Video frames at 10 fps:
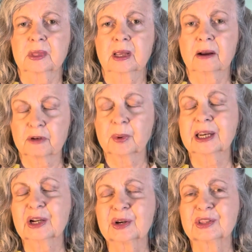
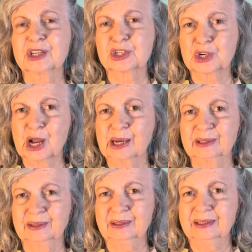everybody on this
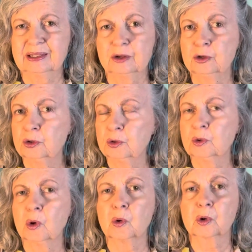channel,
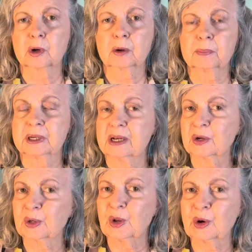new or been
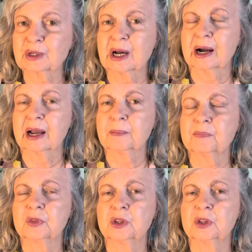here a long time,